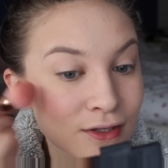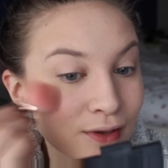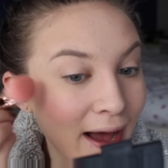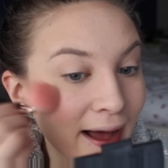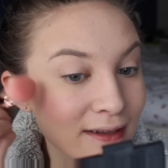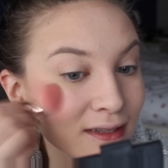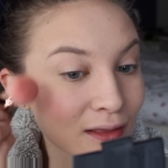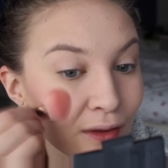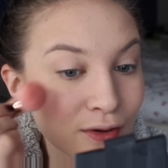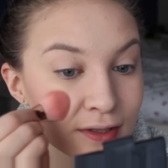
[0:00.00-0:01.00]
so it has
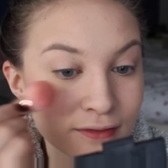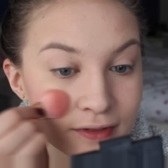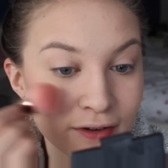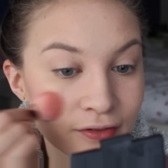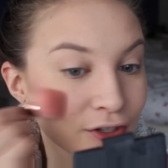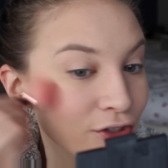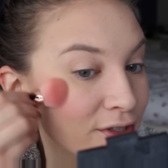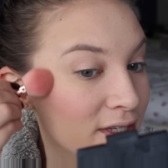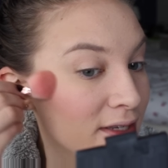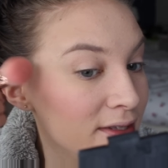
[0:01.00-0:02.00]
lots of different
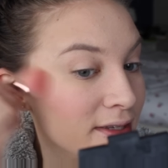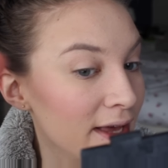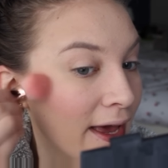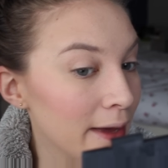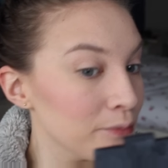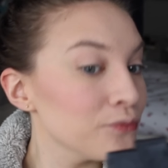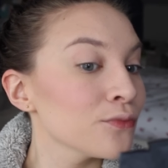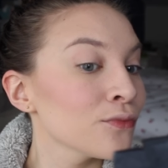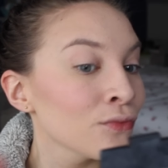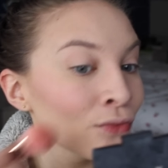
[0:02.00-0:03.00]
uses,
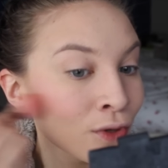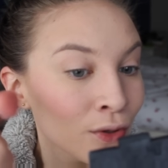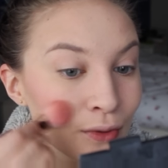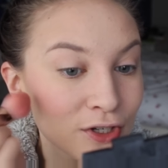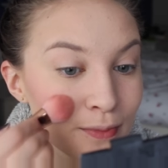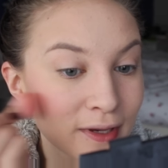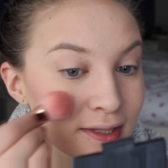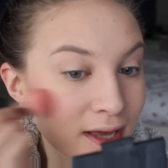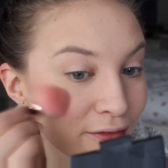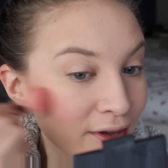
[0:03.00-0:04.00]
which
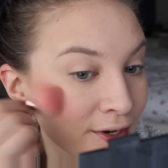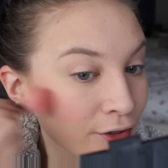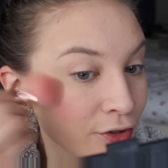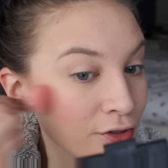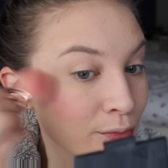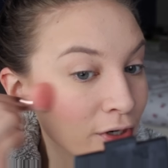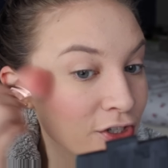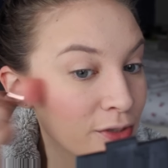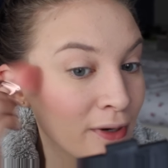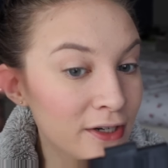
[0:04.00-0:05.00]
makes it a very good
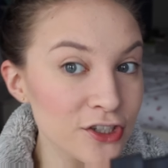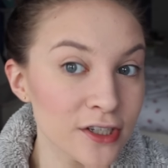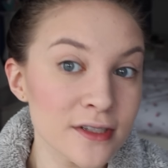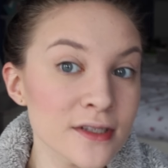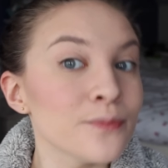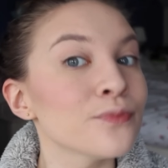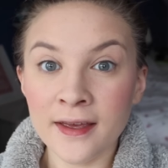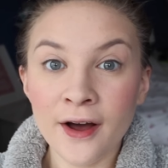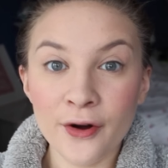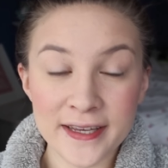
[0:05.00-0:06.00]
brush to purchase.
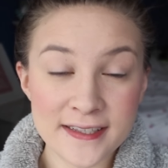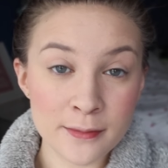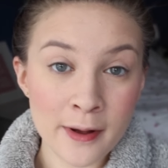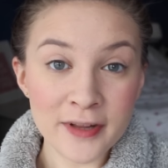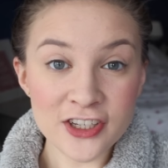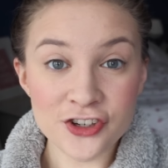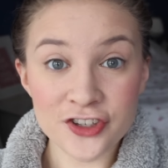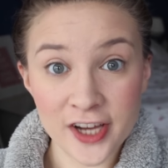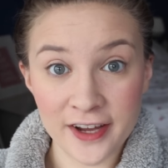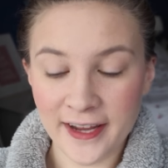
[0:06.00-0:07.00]
Okay, so my blusher's
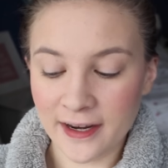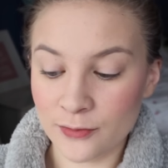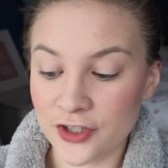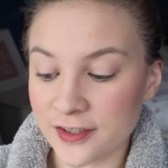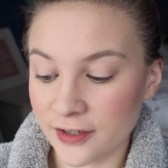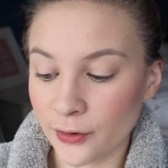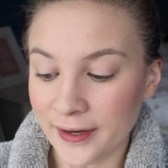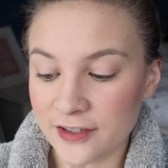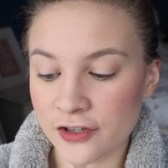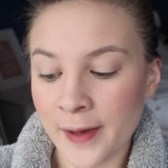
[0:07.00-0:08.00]
done and I'm just going to go
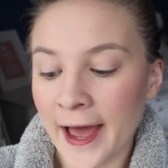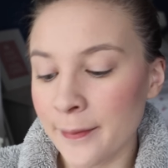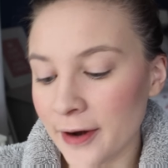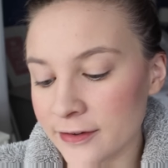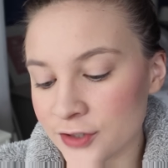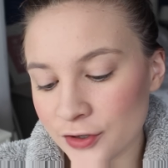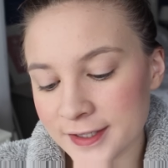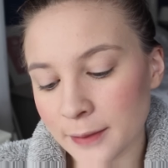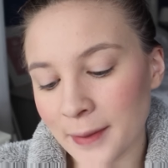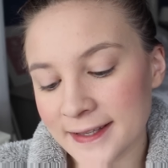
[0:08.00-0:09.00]
in and do my eyebrows
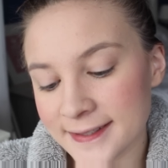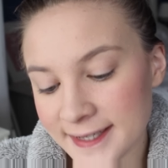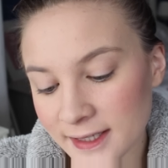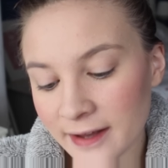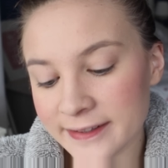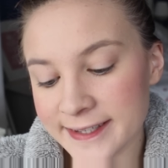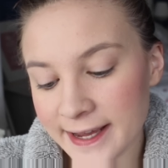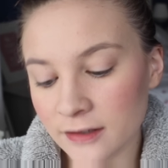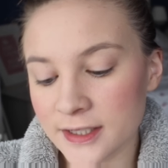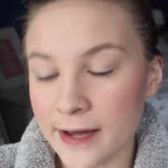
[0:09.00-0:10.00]
using my Stila
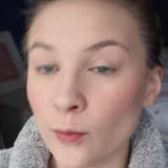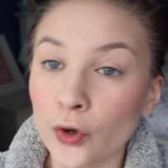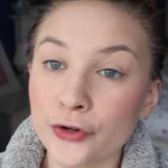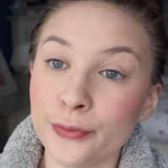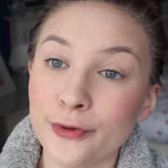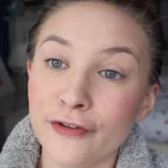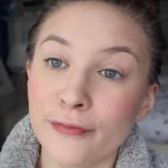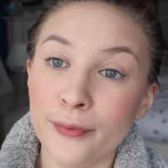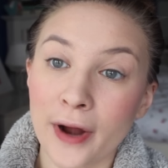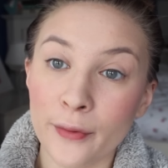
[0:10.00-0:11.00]
Stale Date Waterproof
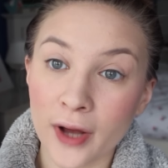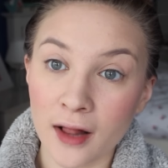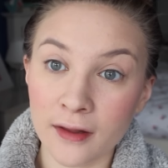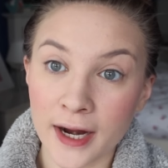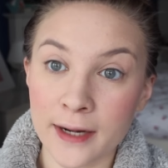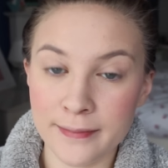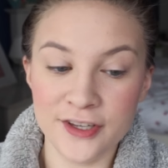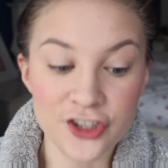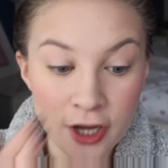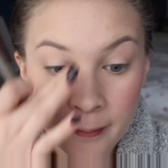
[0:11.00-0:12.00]
Brow Colour in
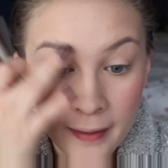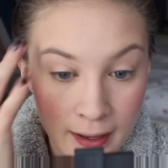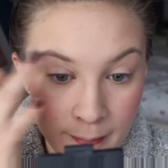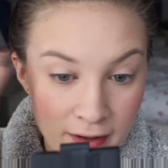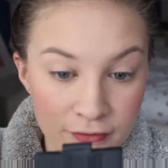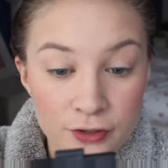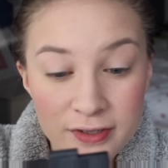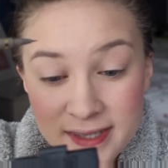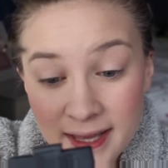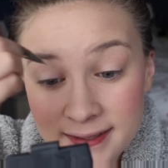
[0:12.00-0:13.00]
Medium. I've
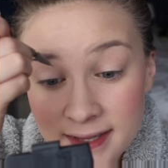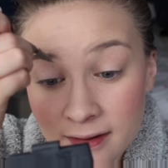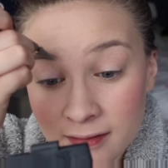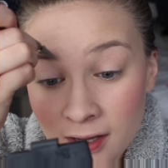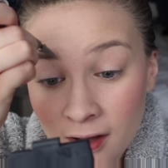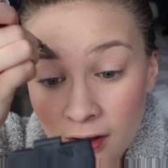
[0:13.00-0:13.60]
used this in